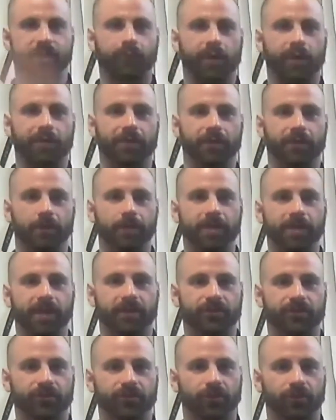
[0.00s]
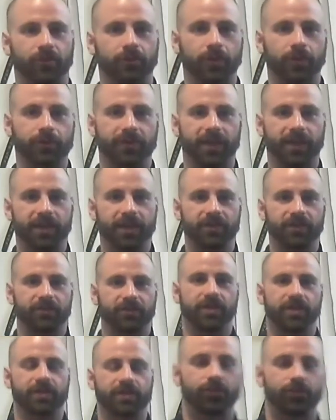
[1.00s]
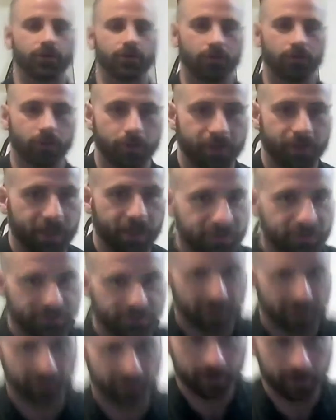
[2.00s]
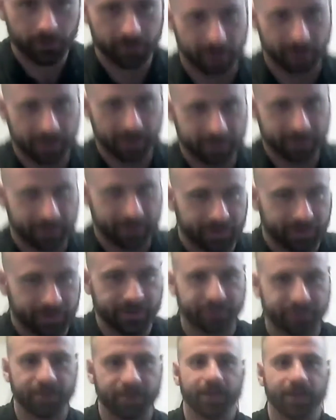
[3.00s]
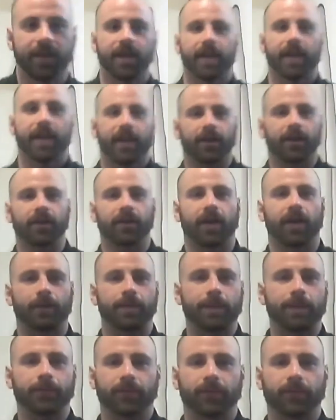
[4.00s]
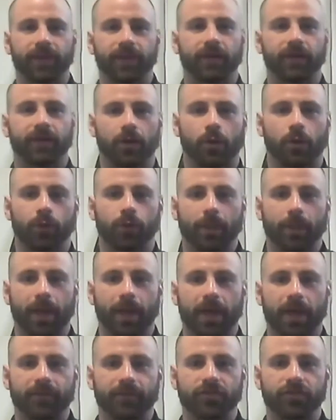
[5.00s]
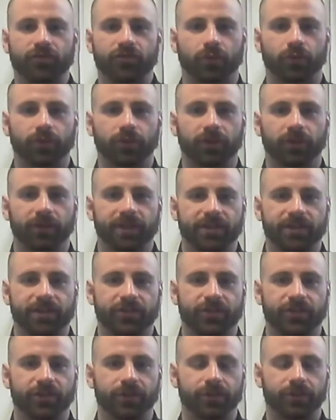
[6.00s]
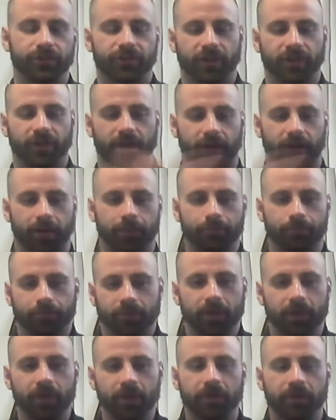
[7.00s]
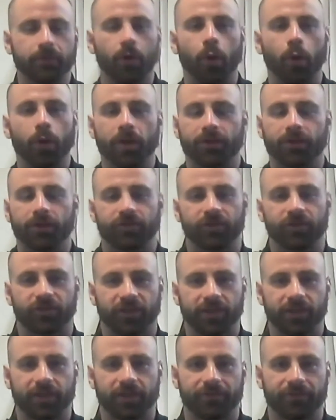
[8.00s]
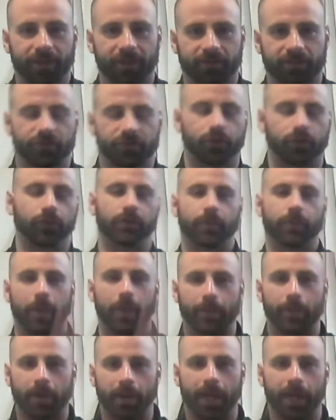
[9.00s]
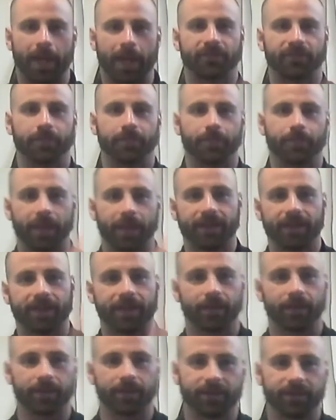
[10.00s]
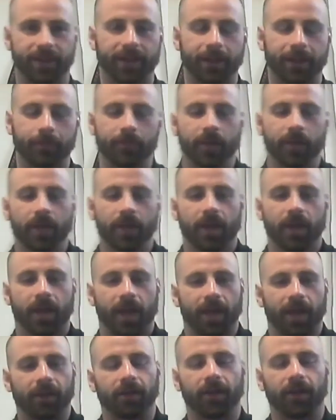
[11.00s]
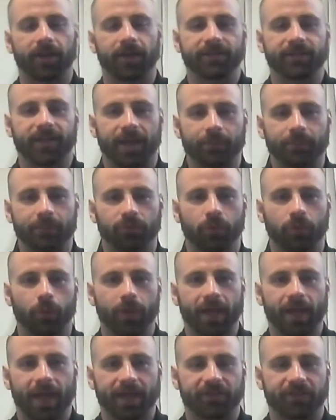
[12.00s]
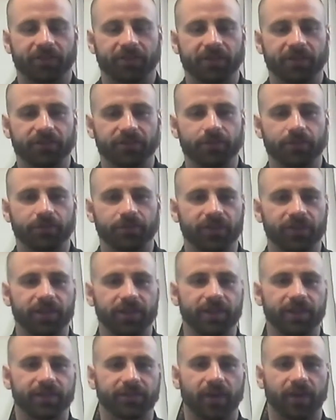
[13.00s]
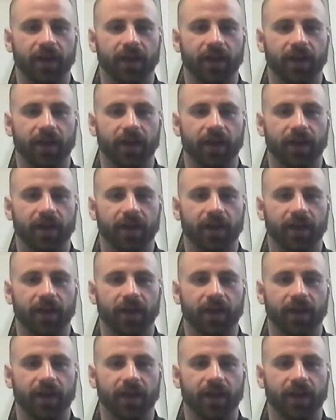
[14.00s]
whether it be external rotation, internal rotation, and those kinds of things. And a lot of people think, oh, when I'm having shoulder issues, it's just going to affect the shoulder. Maybe I'll have some pain here and there. And a lot of times what we actually do see is,